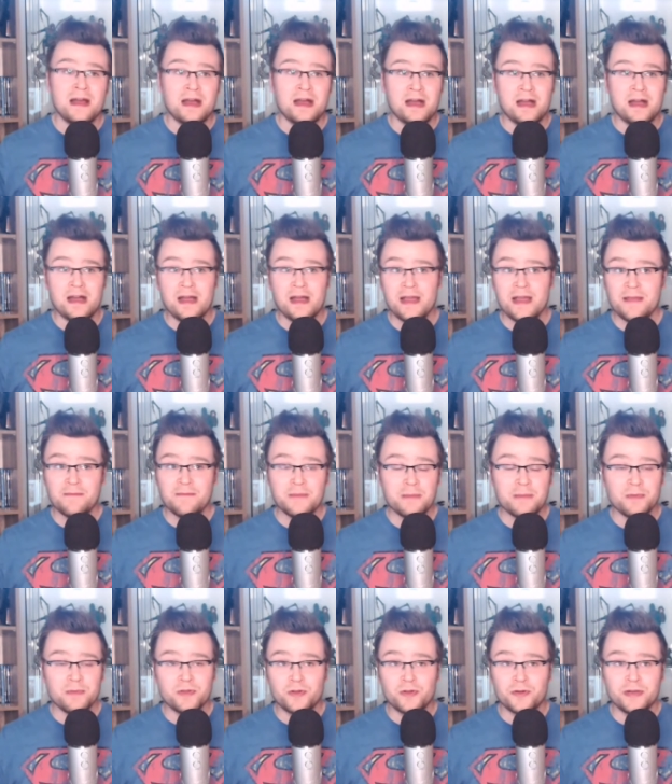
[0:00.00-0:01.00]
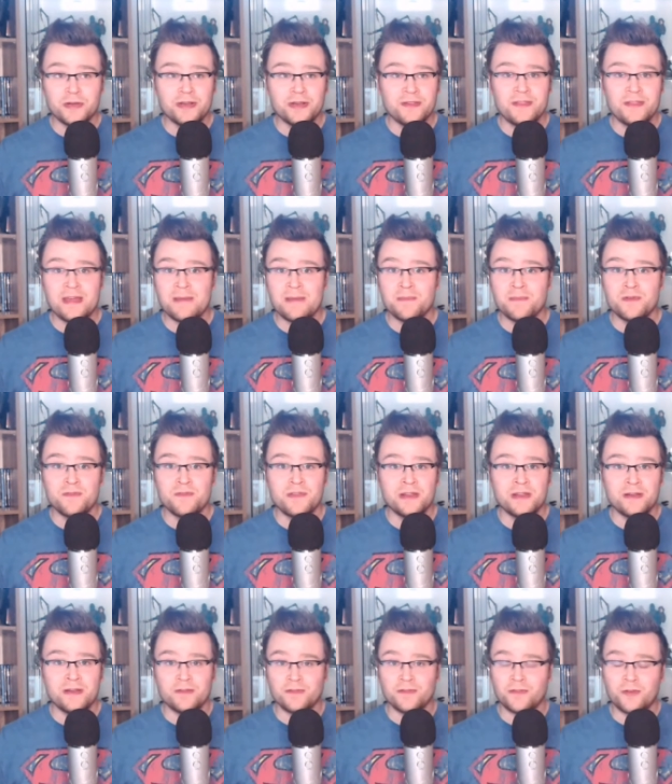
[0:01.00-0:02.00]
I remember going into that
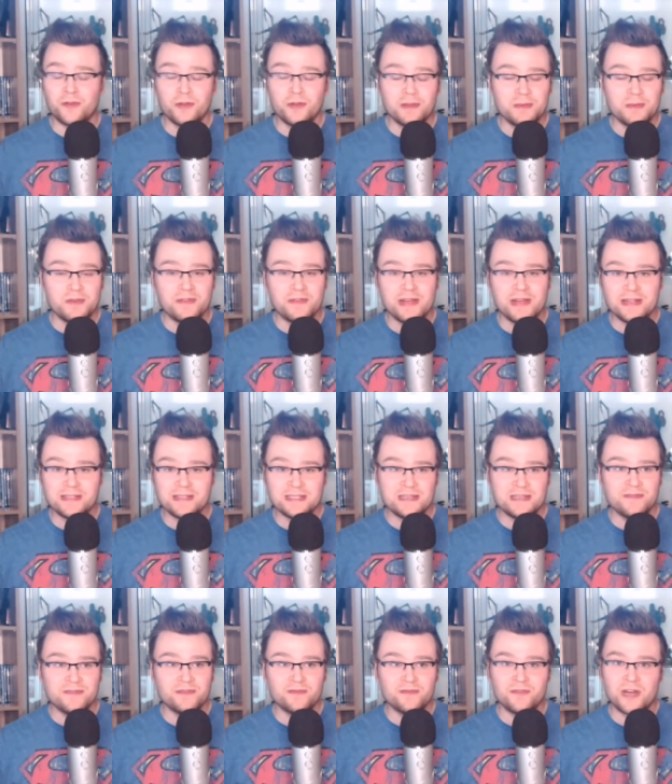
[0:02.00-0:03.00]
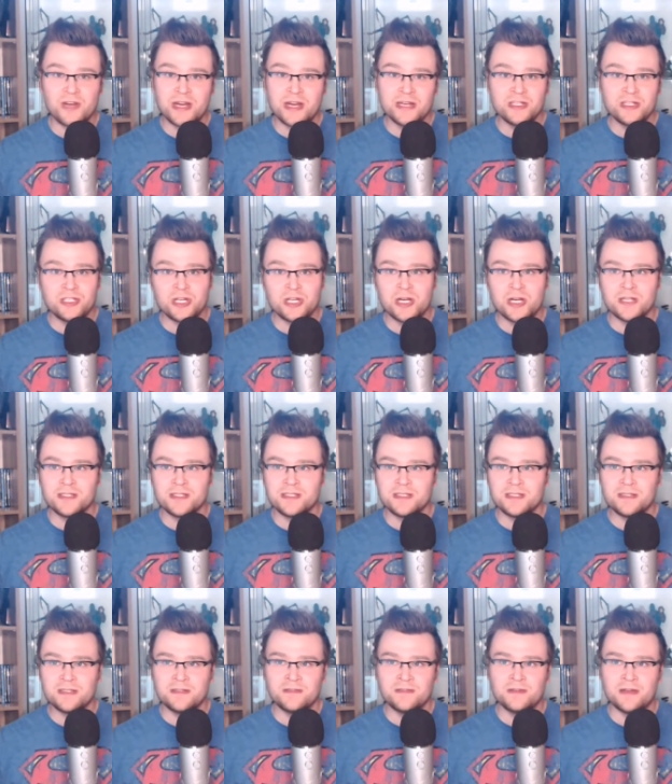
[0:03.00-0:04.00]
movie. The only movie I'd seen from Rian
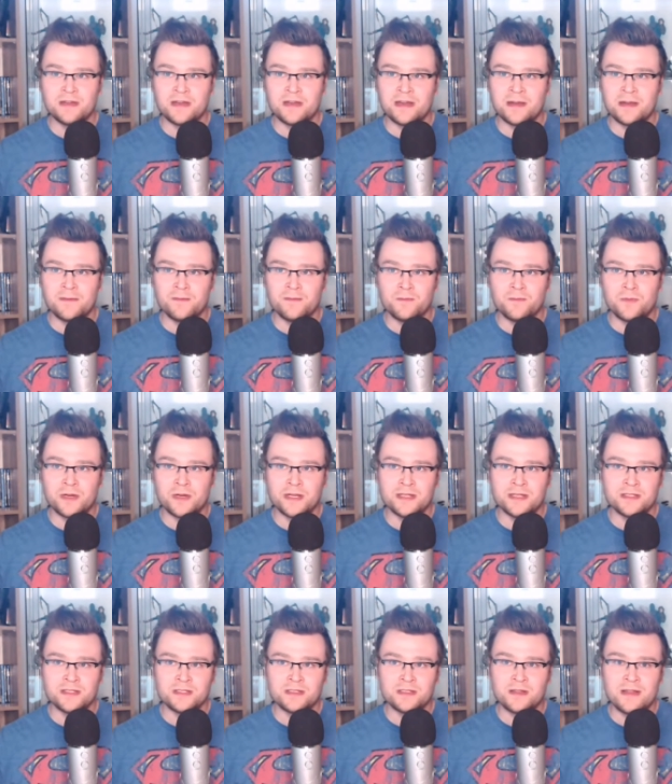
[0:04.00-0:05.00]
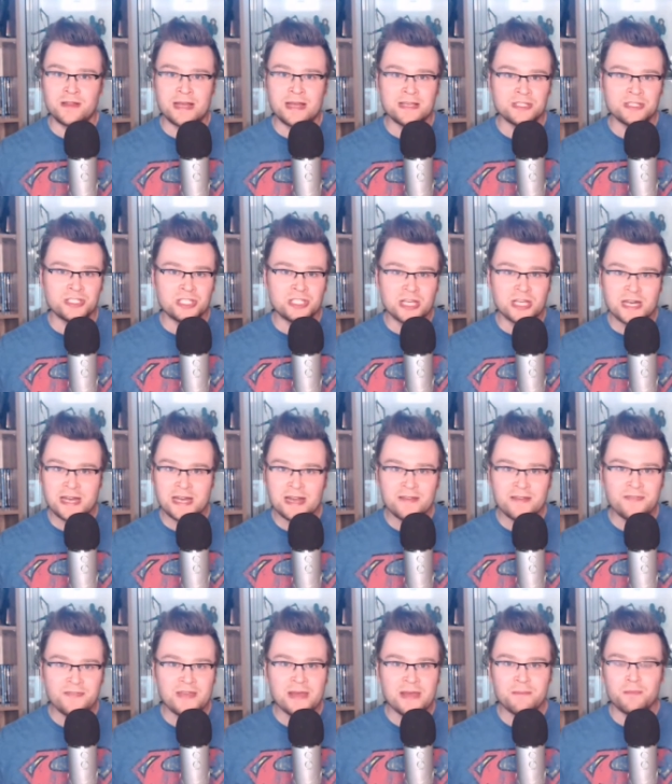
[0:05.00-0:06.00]
Johnson um, was The Last Jedi at
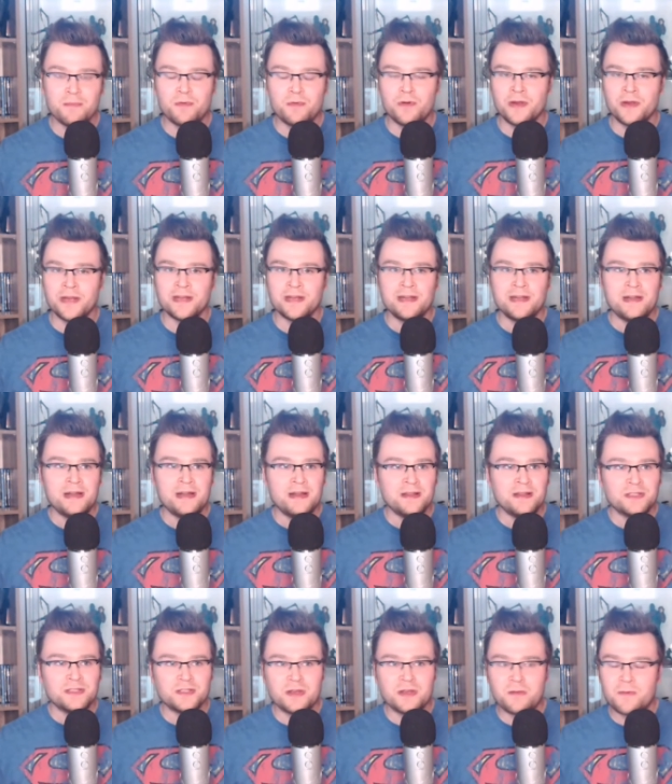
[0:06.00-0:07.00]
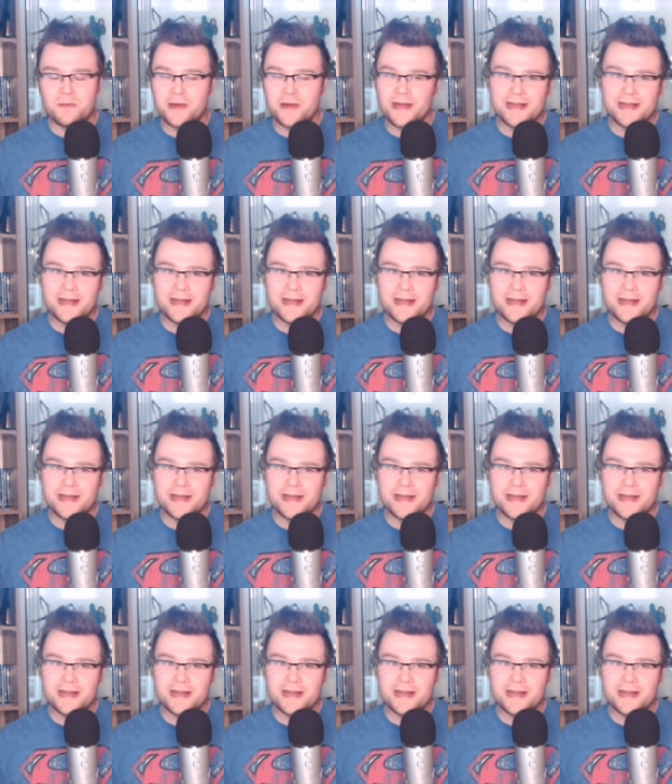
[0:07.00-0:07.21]
that point. So I went